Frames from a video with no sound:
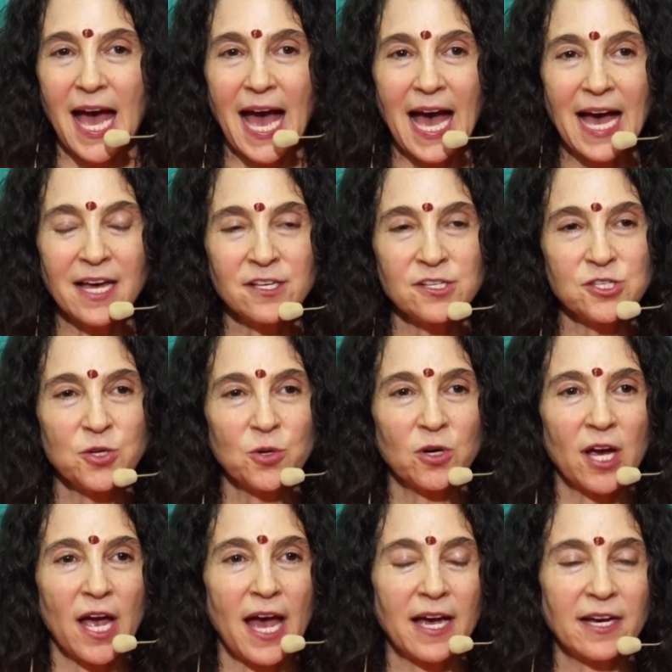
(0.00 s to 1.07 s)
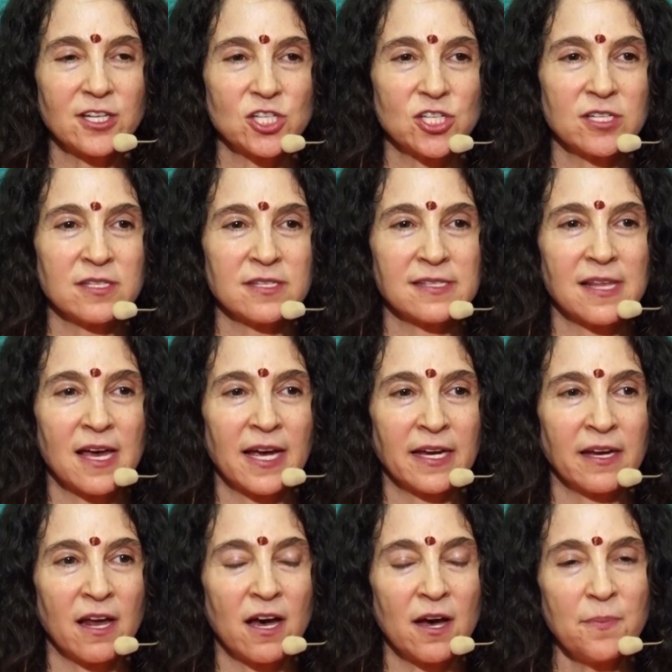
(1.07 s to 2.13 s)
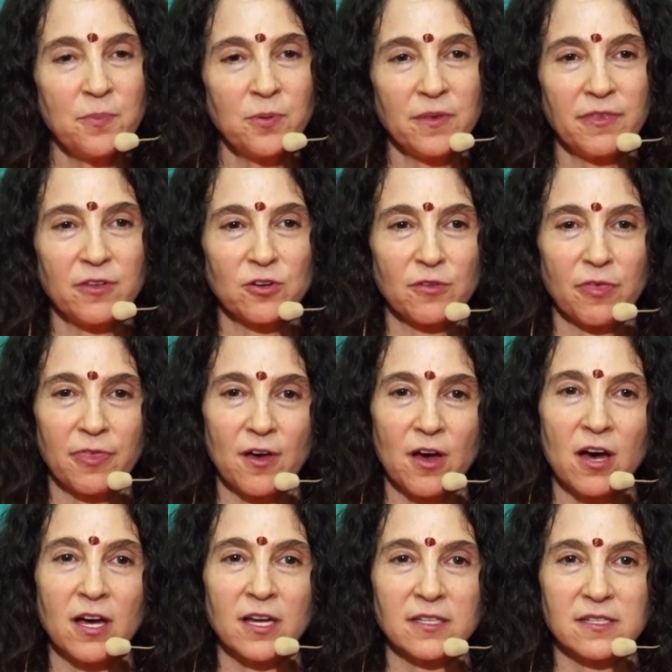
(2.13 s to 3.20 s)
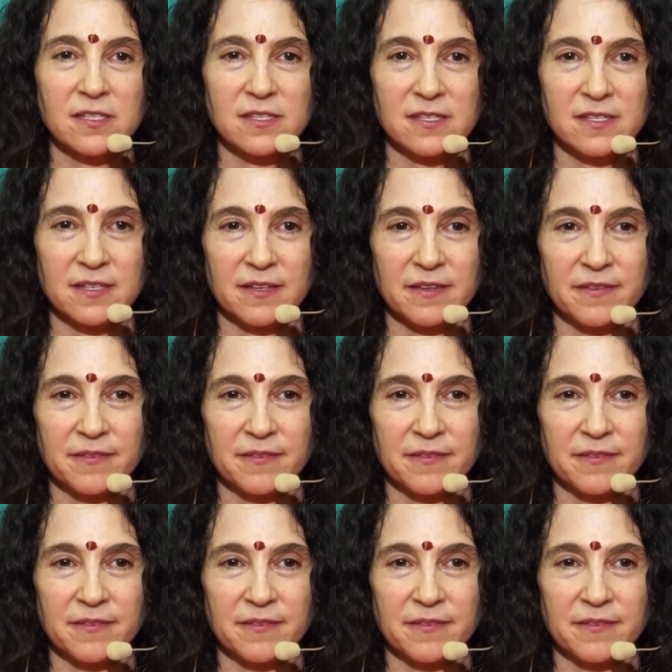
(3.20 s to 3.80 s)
As your actions line up with your thoughts,